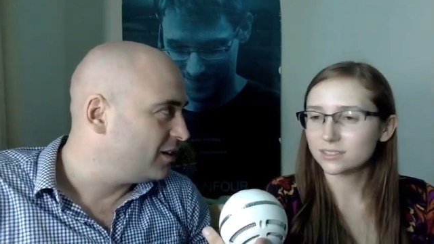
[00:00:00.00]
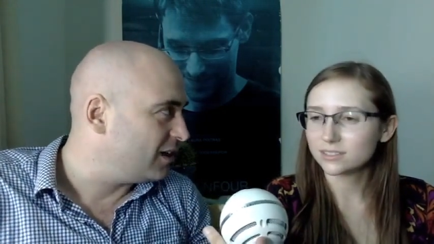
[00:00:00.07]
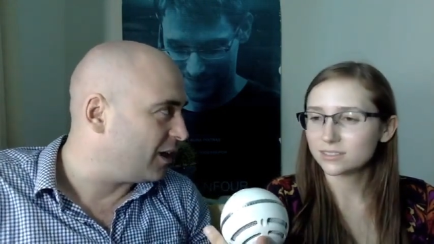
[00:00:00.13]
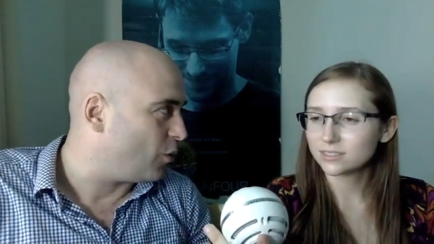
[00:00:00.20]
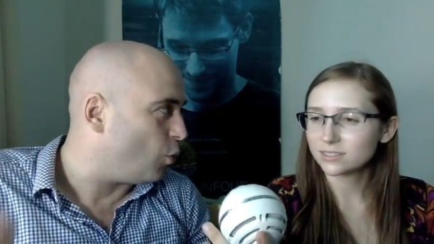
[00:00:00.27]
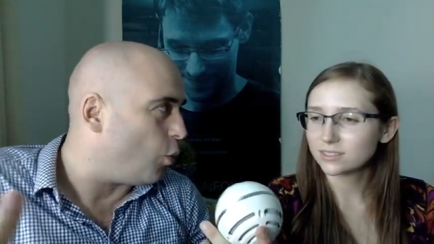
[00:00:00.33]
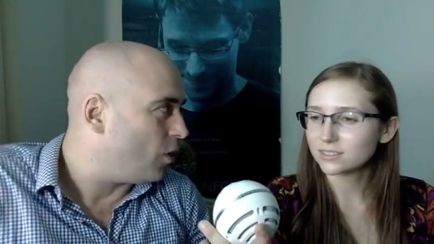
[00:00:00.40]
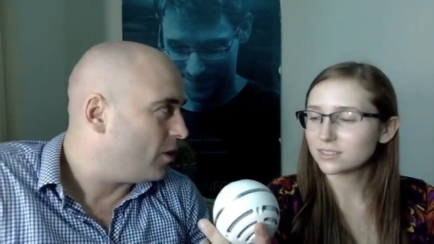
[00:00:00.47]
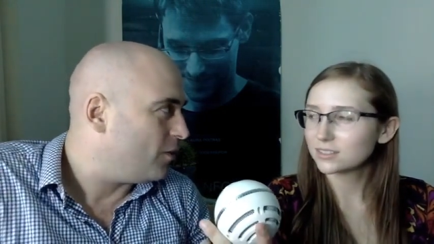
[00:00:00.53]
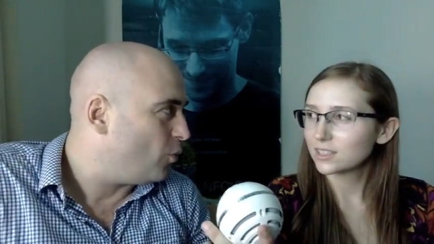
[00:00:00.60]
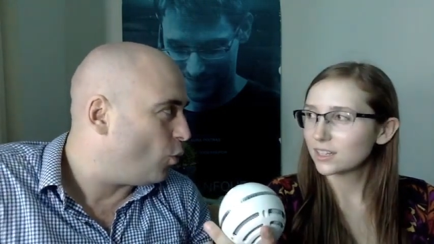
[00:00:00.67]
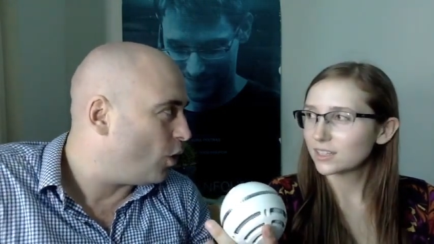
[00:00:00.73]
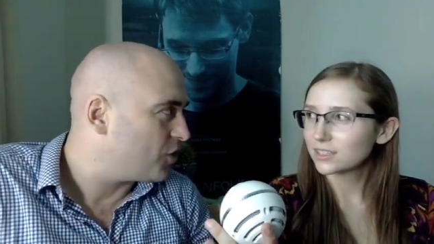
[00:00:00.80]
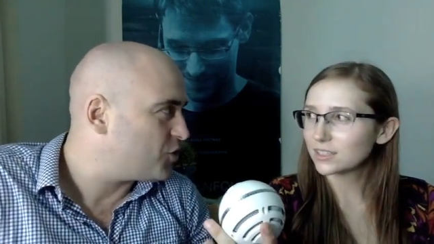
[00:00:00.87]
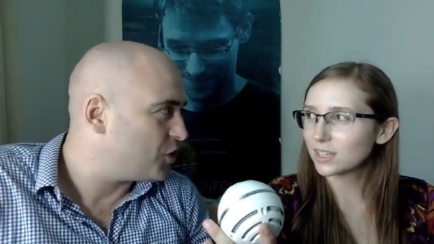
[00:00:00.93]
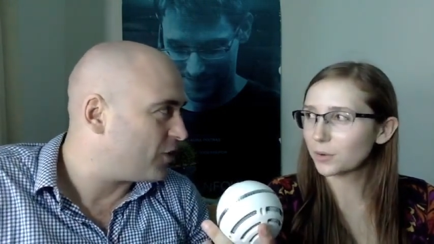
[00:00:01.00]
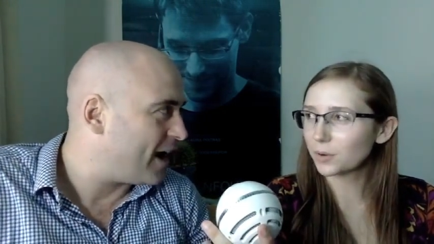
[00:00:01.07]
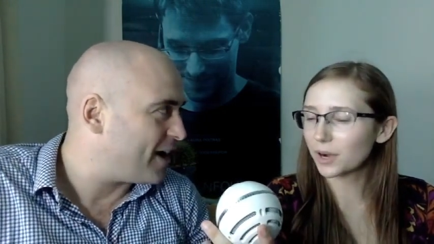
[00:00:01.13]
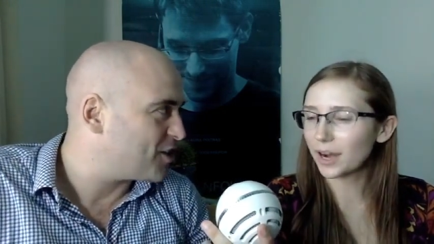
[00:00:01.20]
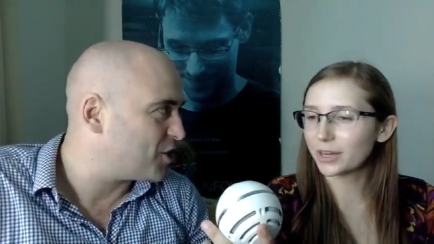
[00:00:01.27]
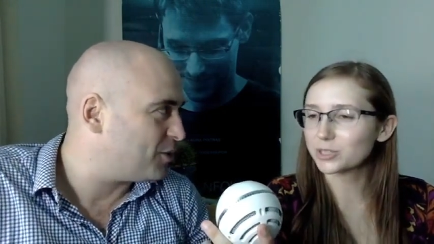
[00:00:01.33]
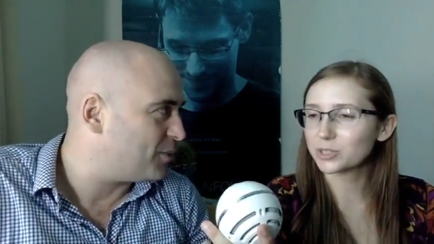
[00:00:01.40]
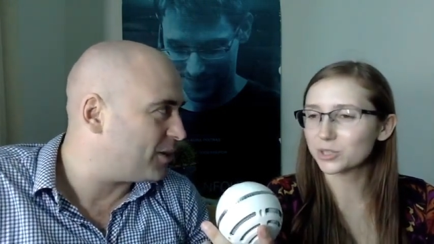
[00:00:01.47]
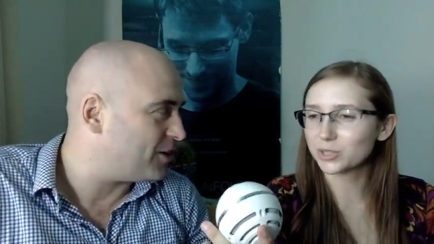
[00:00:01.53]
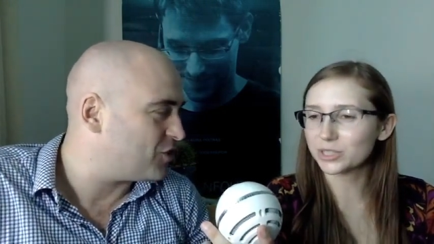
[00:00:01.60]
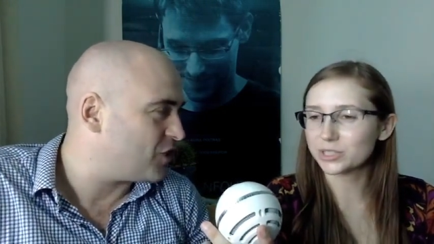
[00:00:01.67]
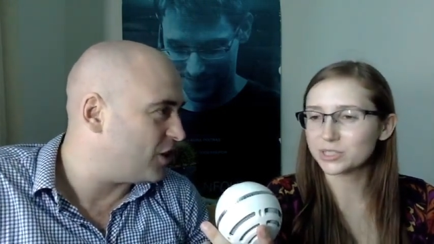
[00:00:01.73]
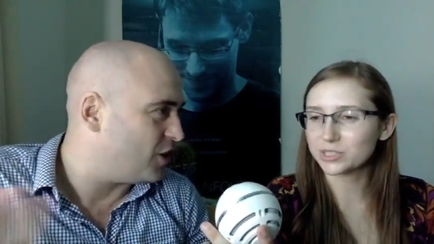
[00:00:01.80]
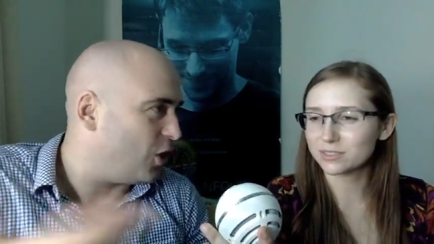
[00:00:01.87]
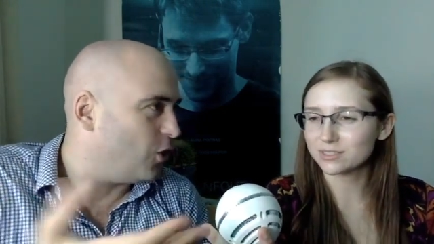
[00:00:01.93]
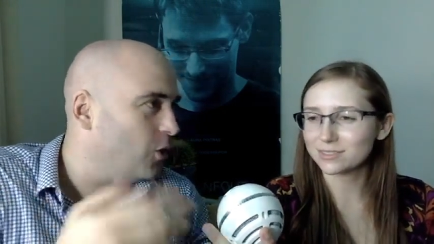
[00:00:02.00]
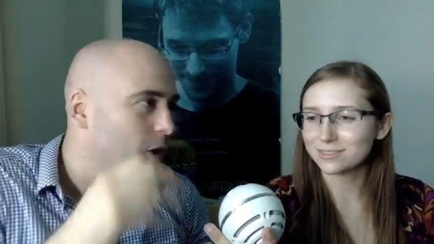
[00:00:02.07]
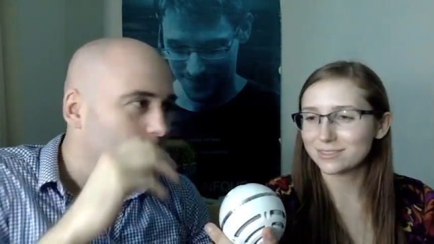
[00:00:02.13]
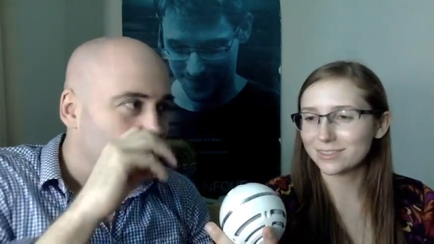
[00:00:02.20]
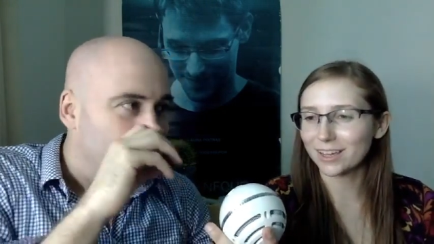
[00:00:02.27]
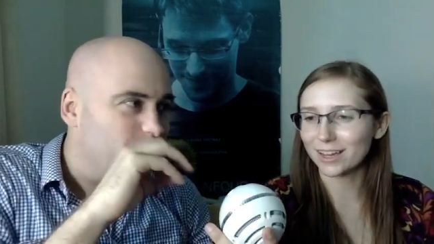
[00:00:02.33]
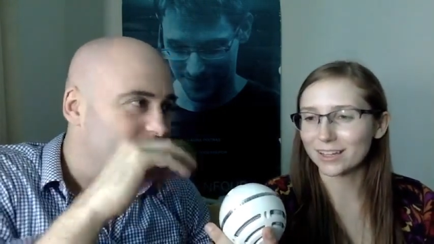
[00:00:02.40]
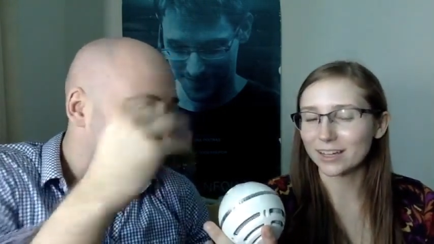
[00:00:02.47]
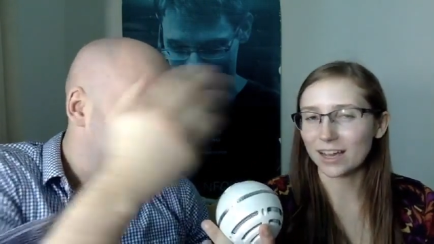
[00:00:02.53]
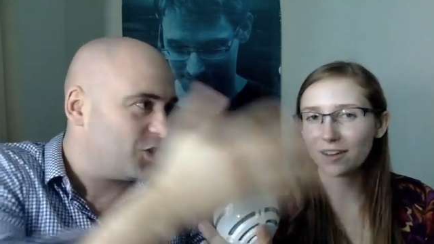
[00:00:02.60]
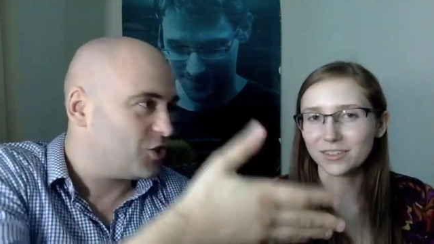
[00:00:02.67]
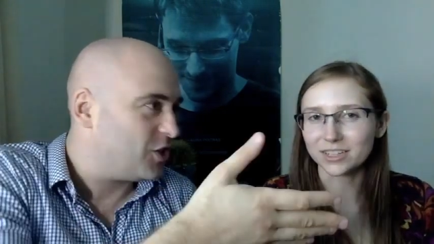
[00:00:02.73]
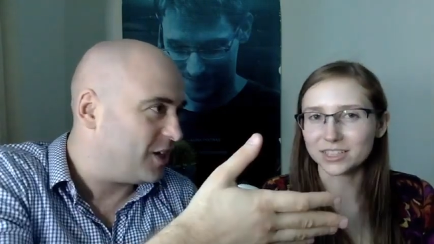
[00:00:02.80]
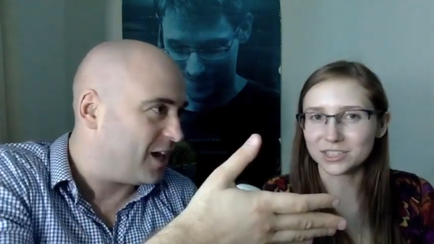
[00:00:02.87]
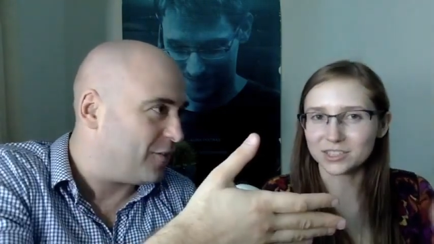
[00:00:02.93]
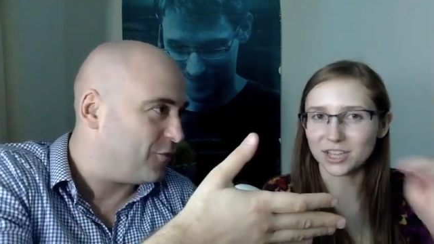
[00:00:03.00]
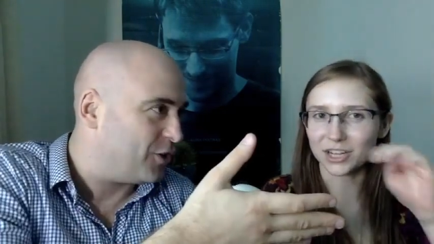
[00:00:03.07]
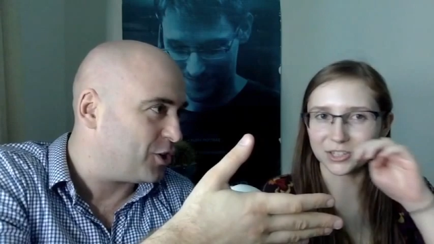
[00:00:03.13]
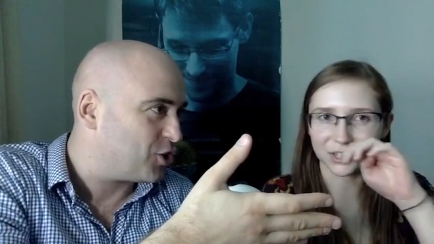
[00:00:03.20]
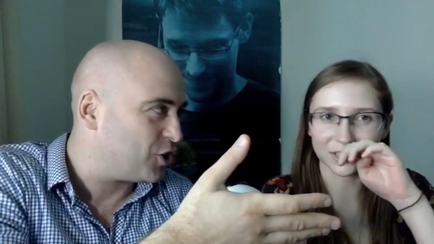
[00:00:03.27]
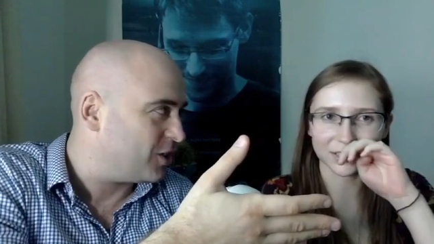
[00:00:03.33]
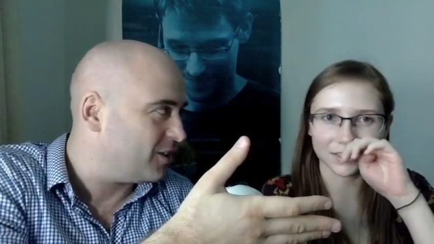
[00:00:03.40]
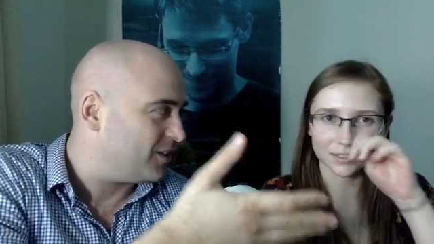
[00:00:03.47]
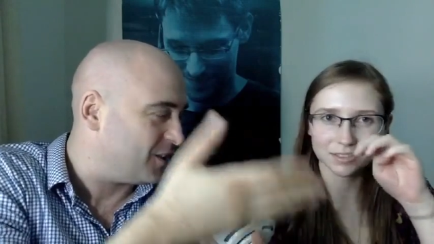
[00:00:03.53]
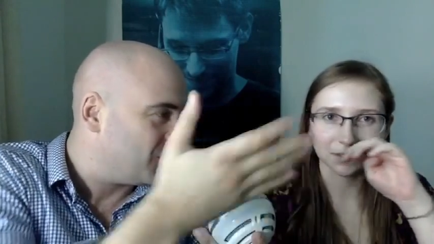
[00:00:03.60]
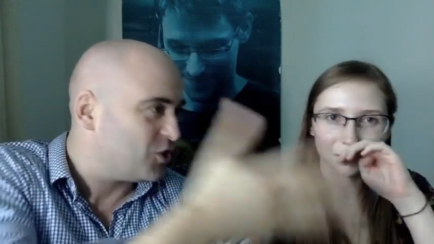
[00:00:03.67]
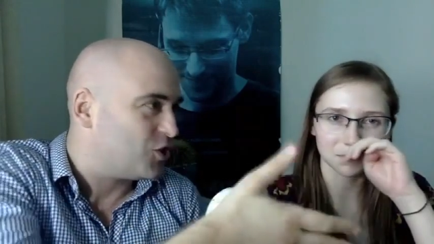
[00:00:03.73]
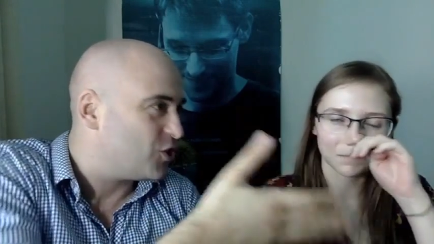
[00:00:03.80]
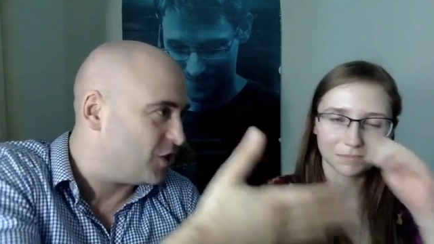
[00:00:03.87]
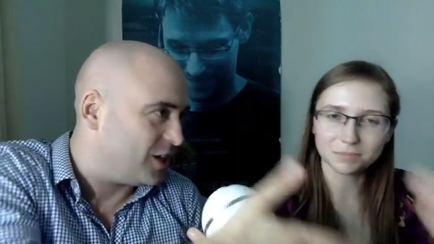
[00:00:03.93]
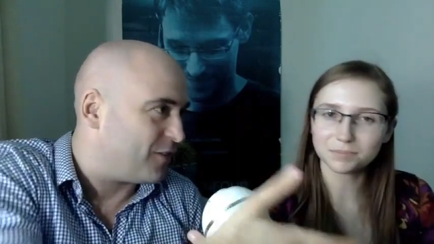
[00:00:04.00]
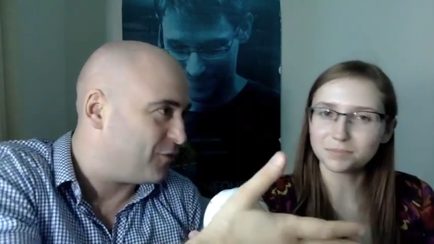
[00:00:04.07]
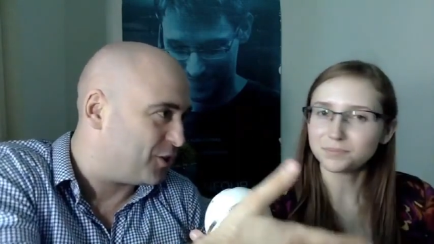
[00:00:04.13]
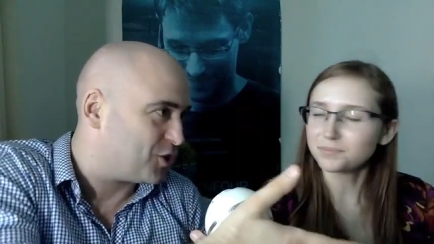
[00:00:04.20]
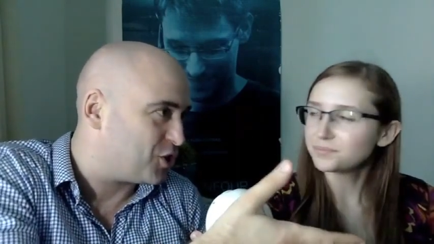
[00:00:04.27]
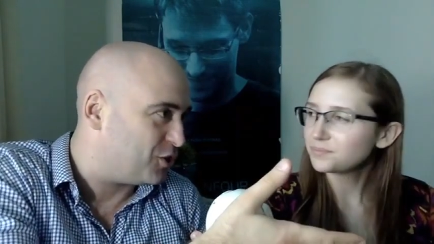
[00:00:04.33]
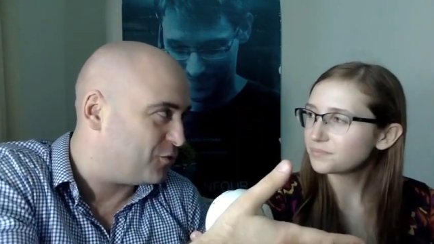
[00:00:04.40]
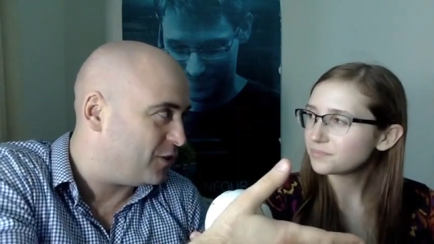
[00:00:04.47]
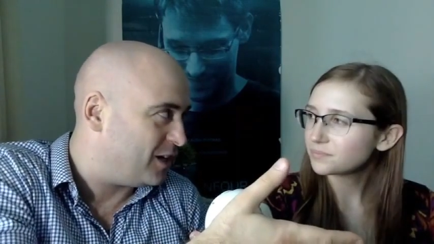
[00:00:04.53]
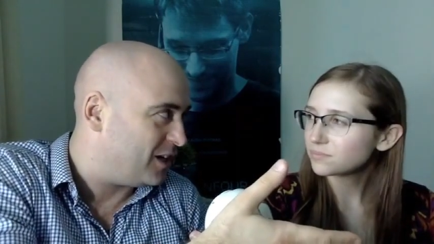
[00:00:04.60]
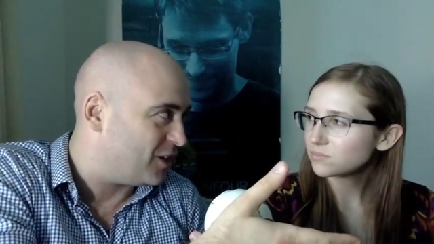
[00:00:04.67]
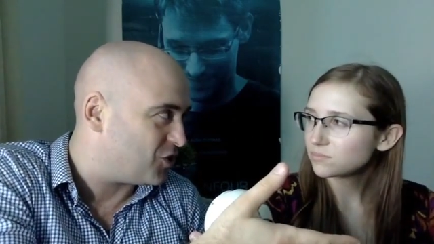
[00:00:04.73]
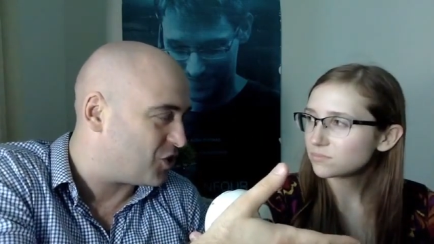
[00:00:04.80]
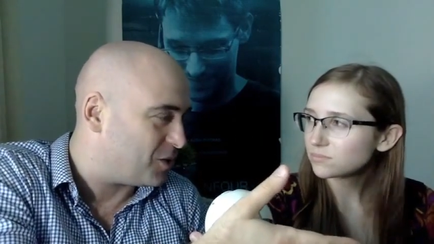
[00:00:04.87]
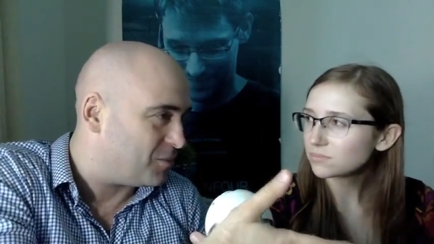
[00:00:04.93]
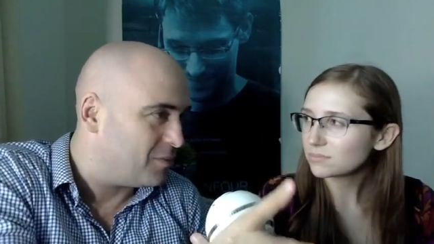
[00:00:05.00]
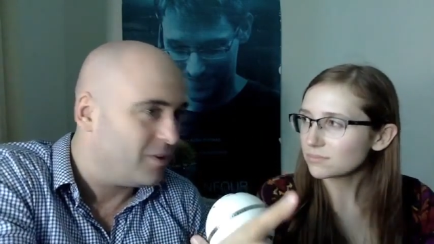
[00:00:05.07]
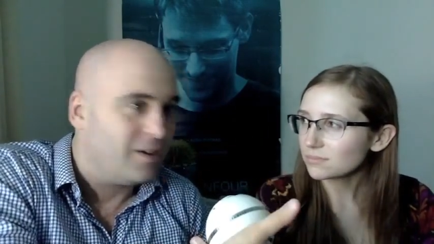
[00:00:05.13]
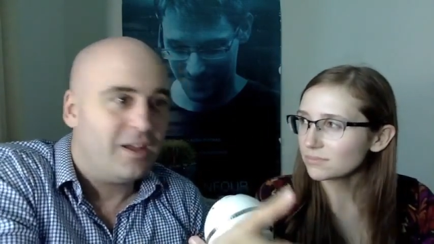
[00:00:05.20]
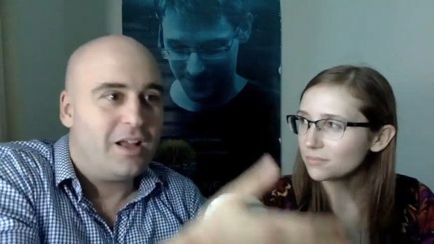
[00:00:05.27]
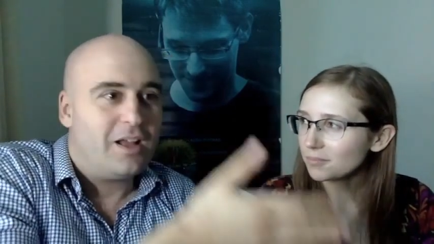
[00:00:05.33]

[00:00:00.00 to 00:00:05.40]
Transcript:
Speaker 1: Like, what's so irrational about say no? Yeah, this is the definition. This is the definition of veganism.